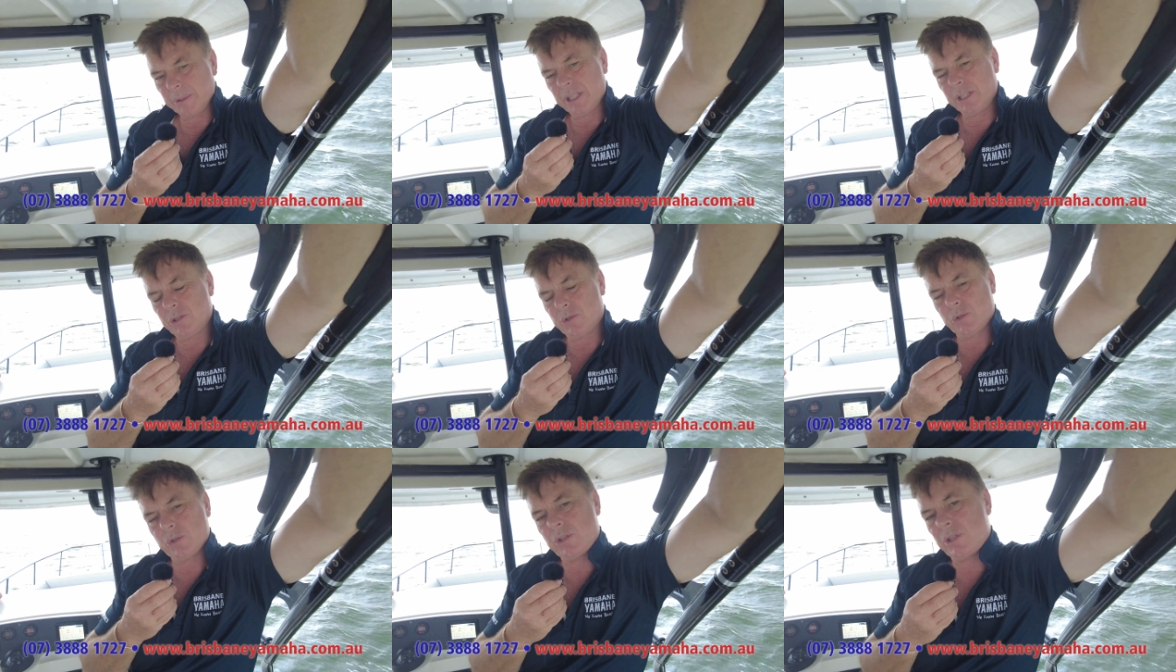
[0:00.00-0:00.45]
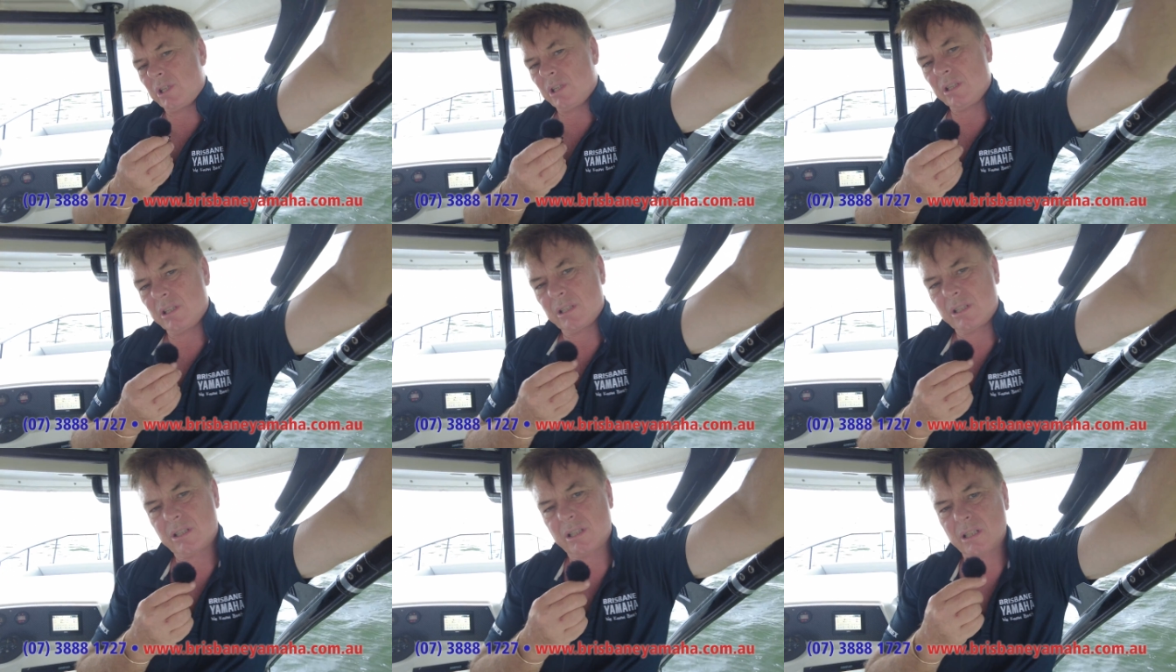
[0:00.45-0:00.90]
be
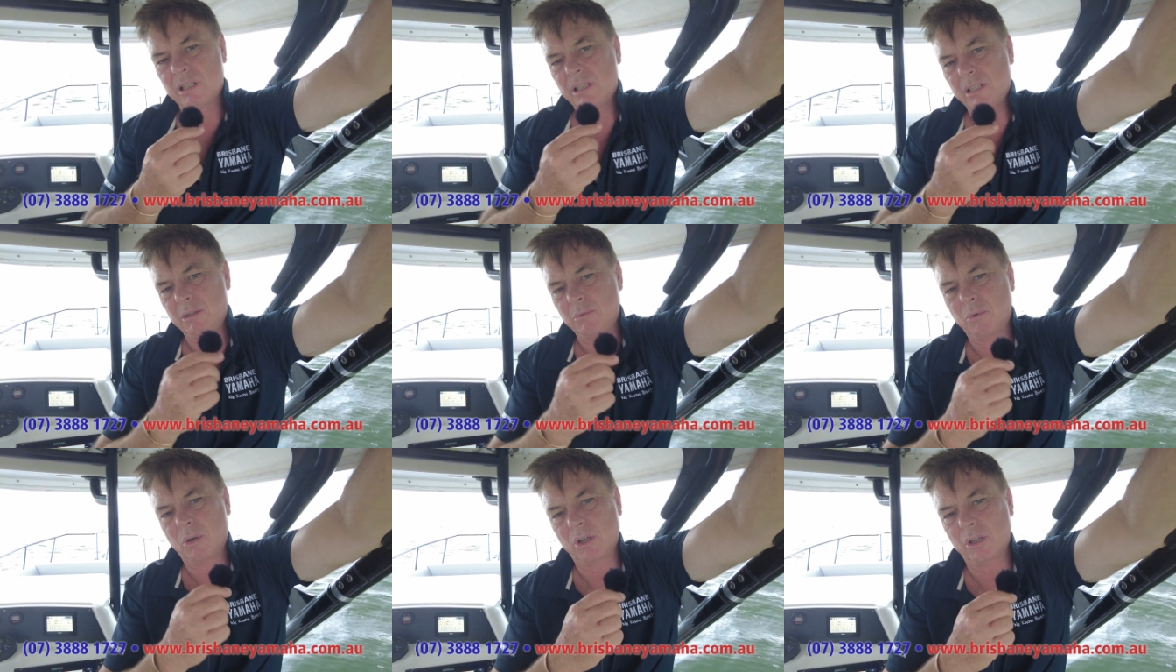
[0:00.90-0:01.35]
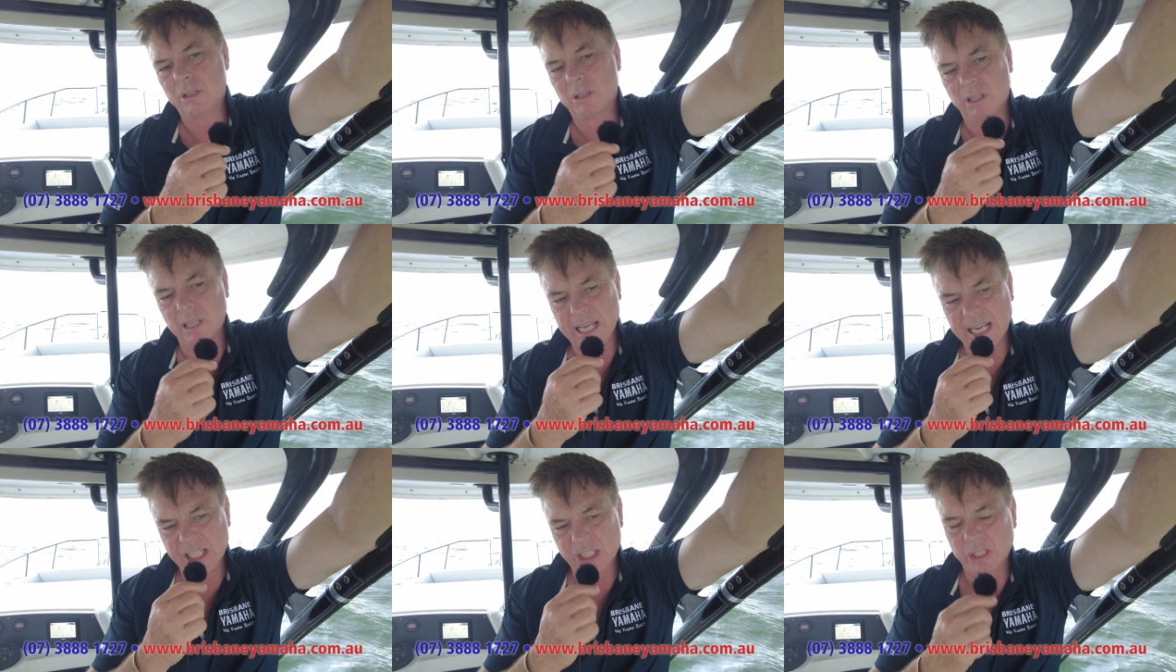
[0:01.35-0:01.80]
interesting to see what
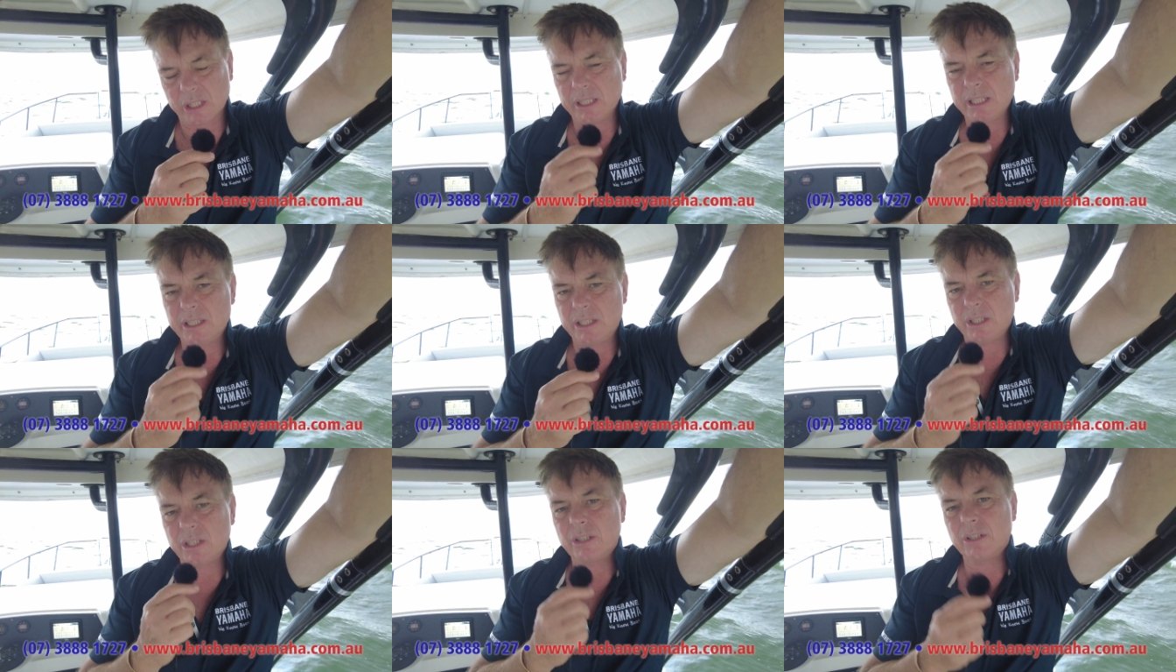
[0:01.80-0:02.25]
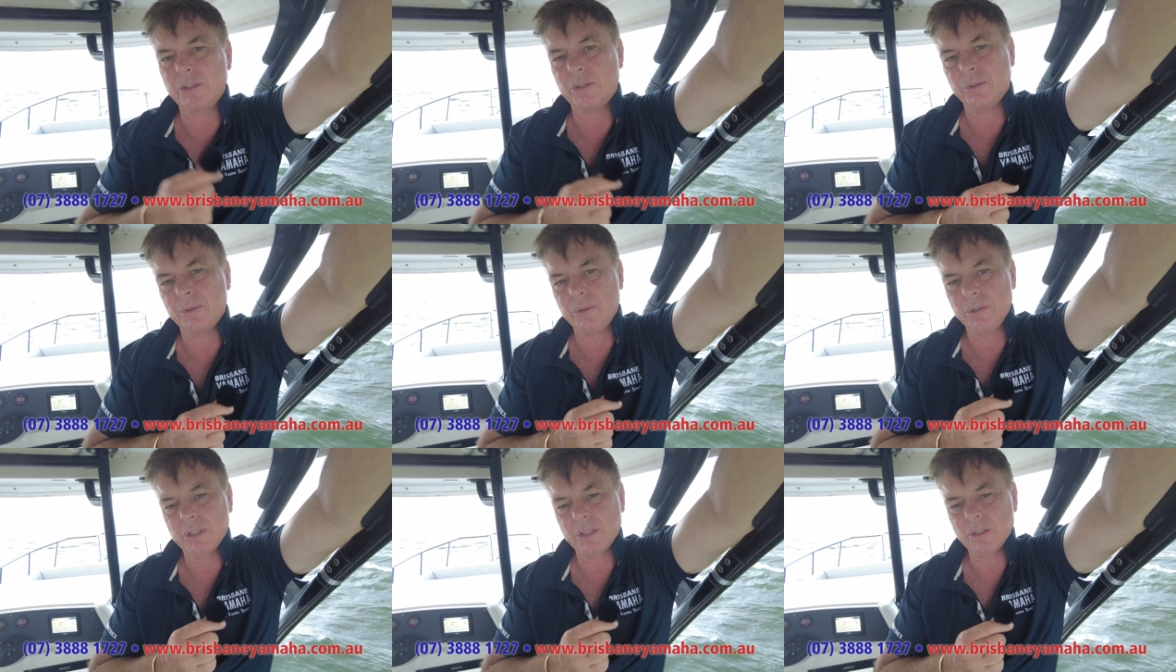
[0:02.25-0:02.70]
it'll actually
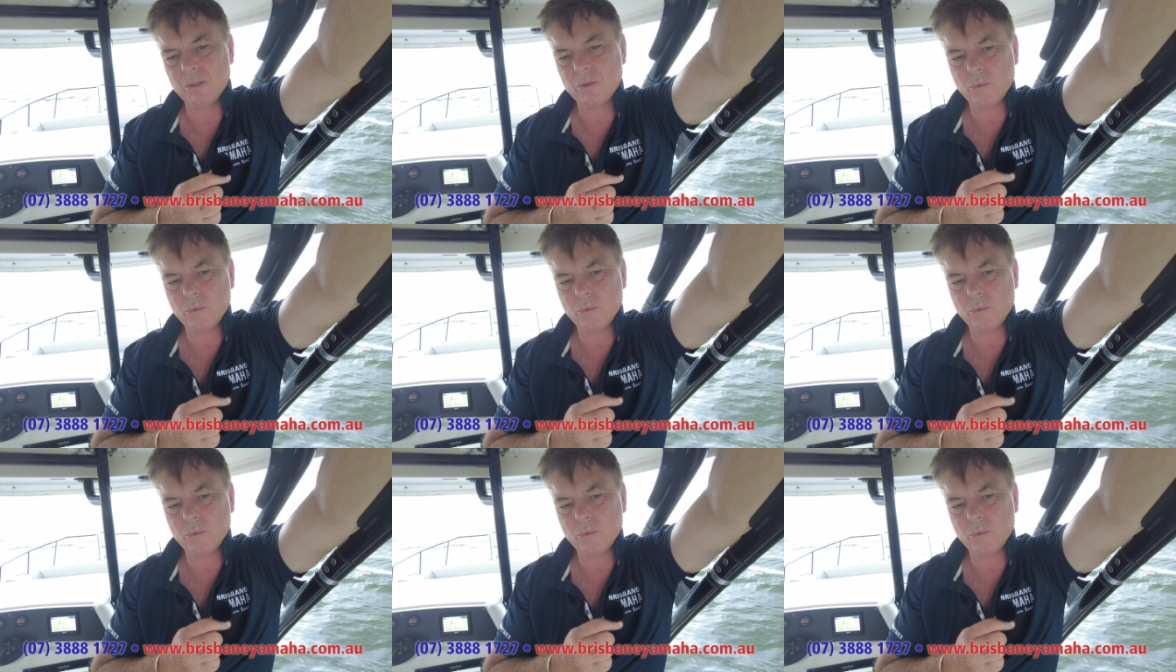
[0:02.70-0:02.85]
do